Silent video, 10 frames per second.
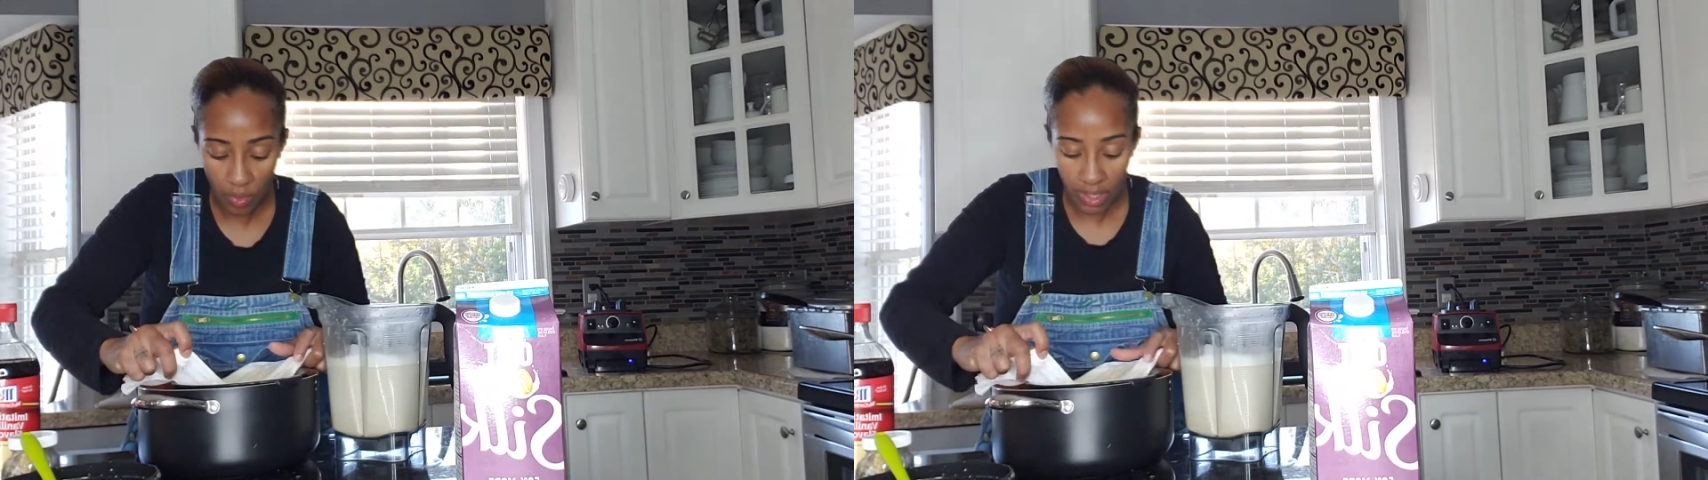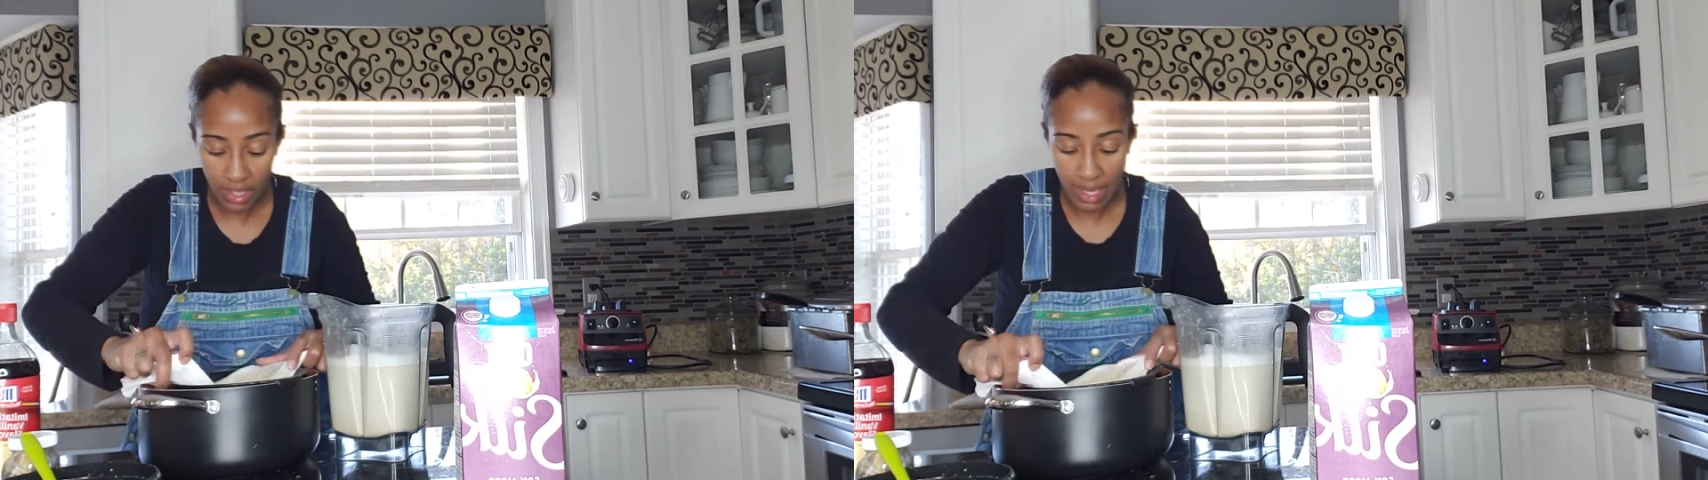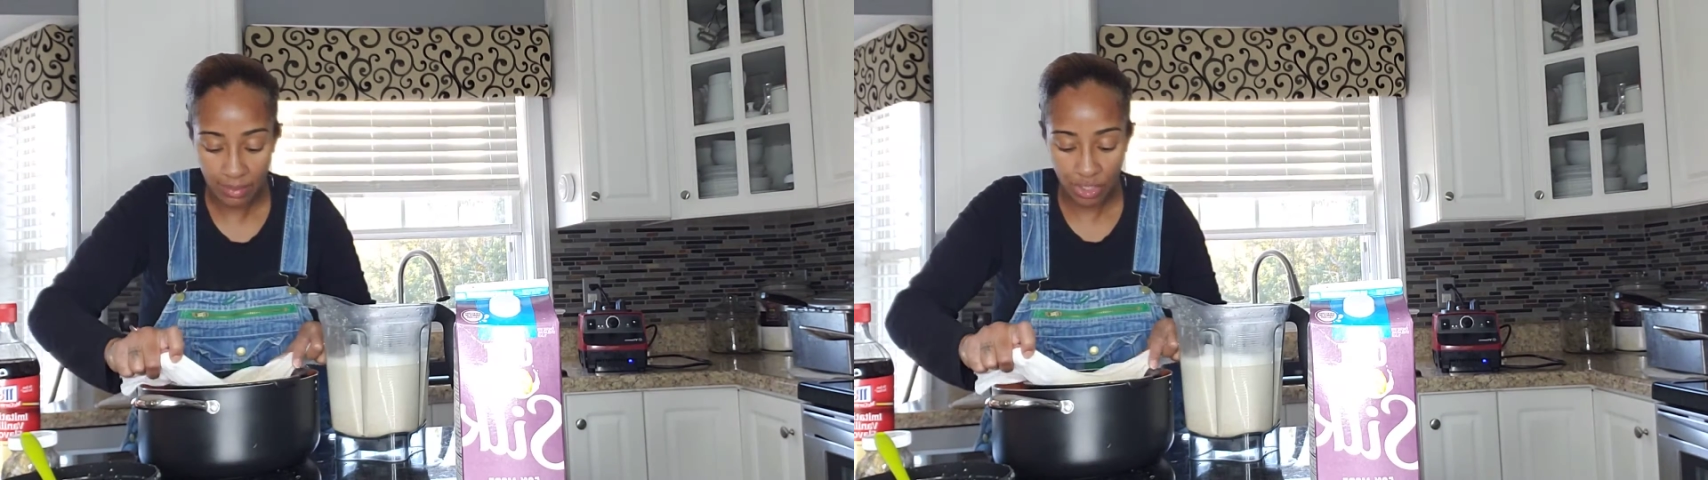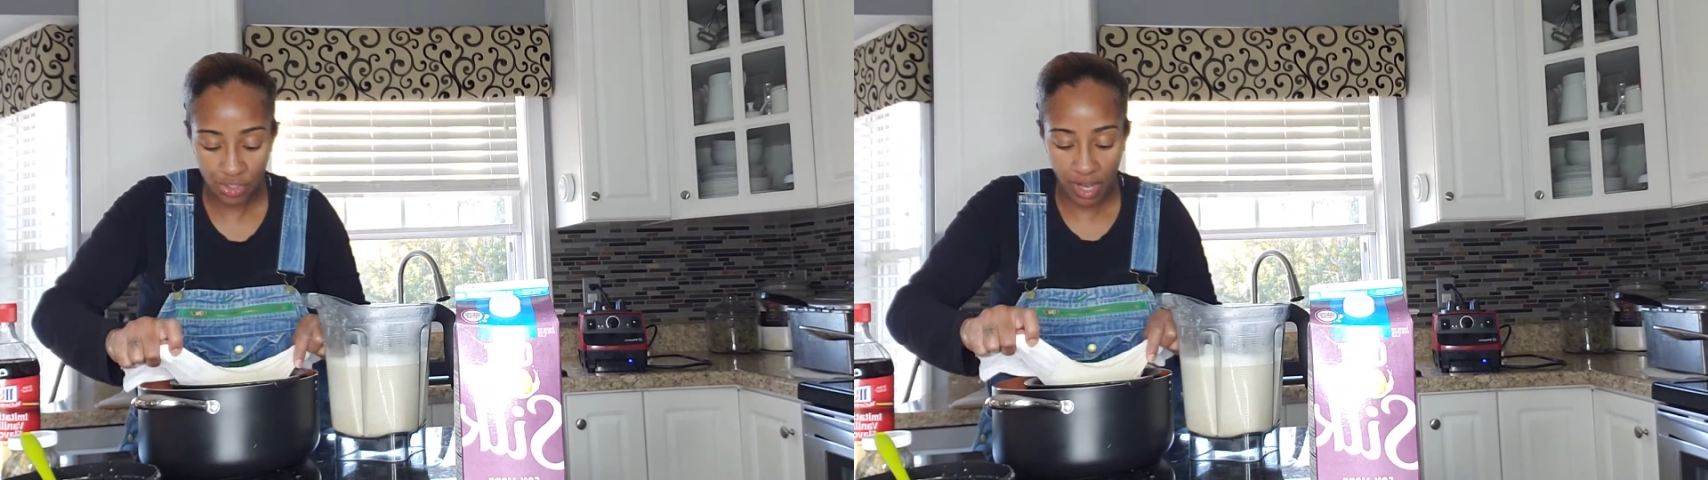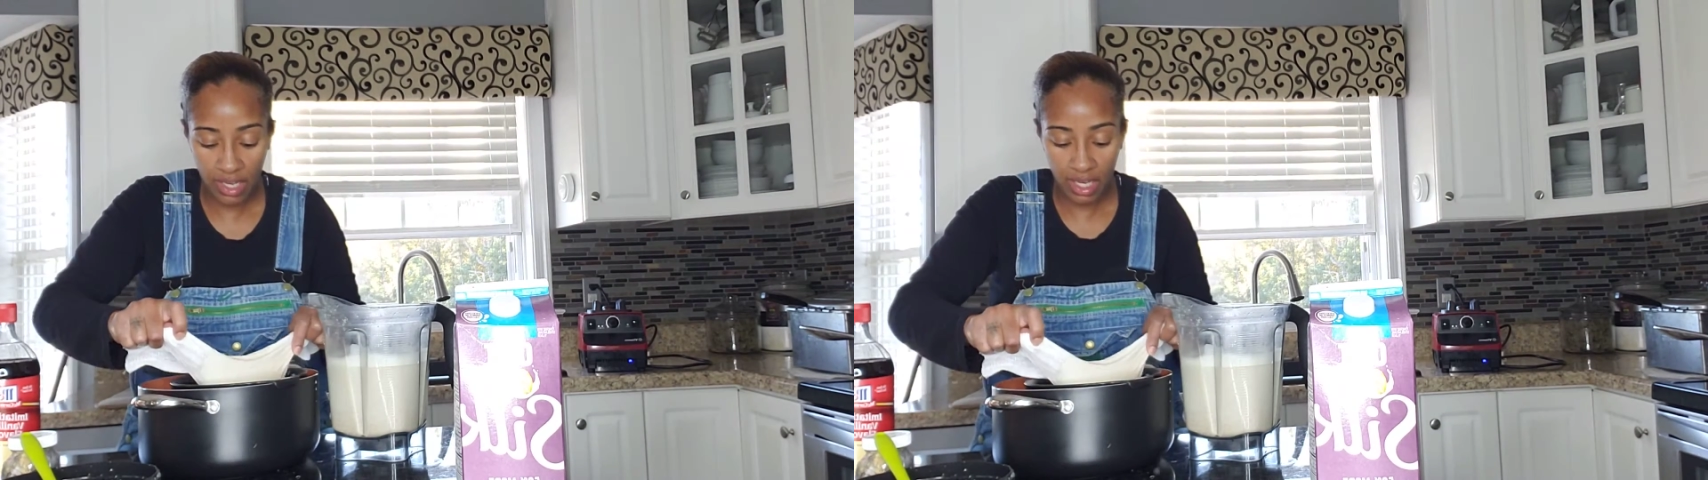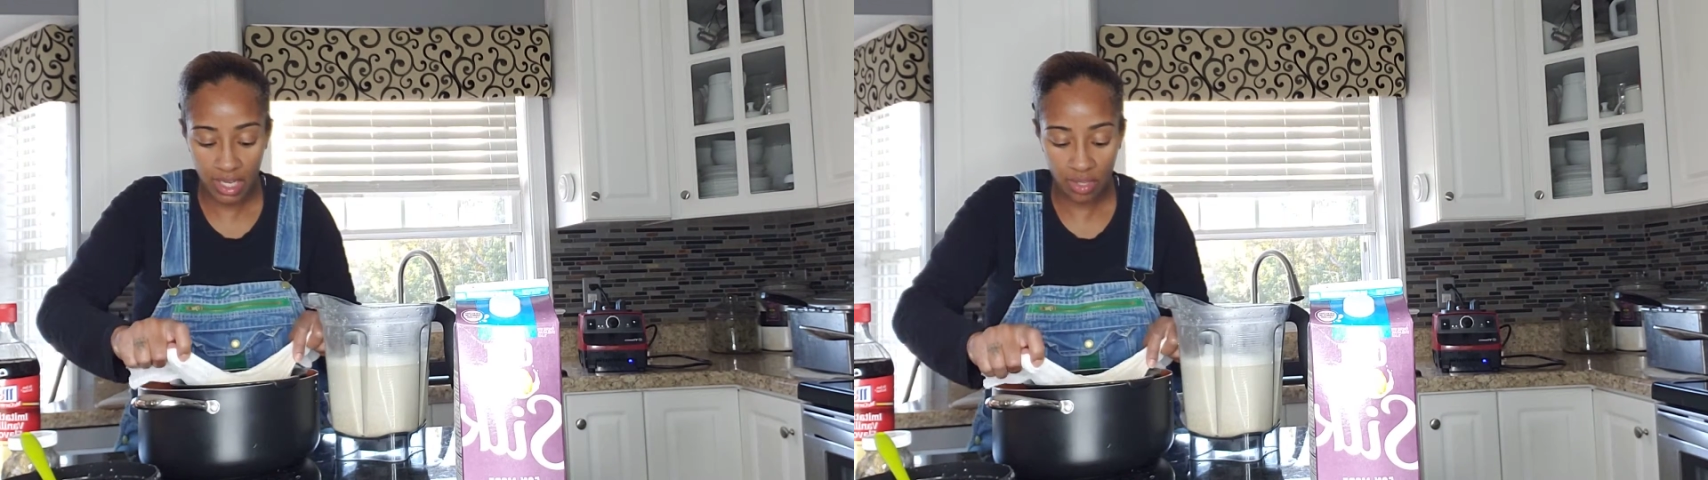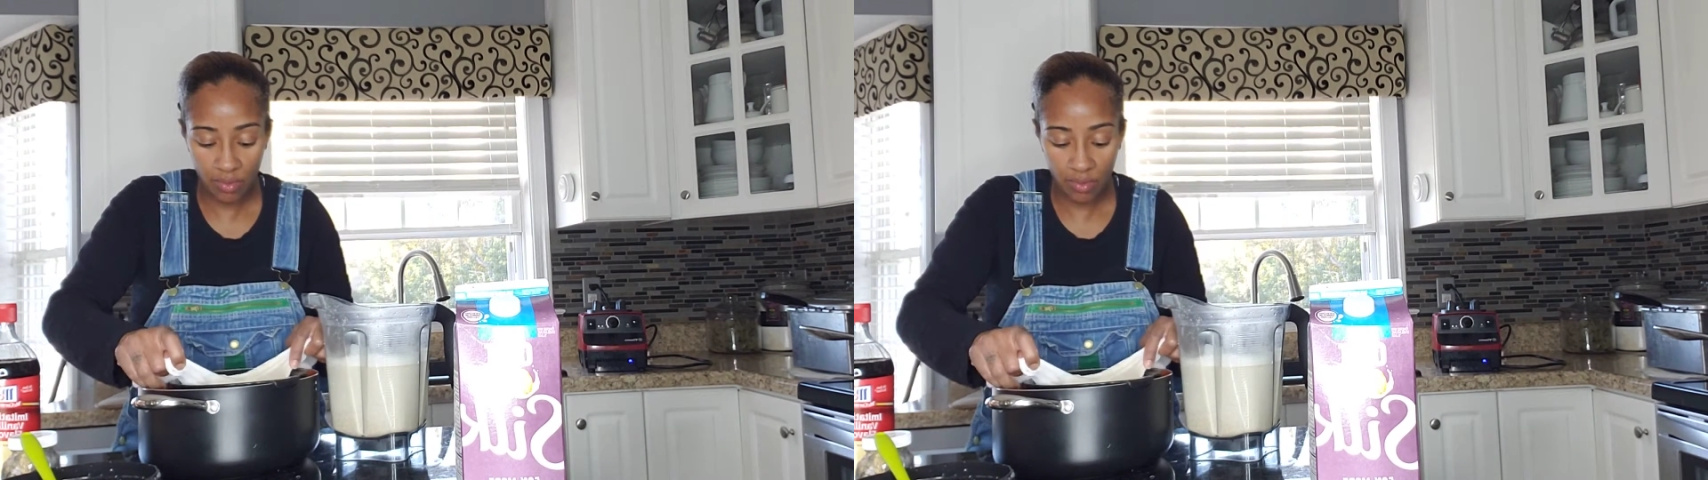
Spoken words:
want to keep straining it.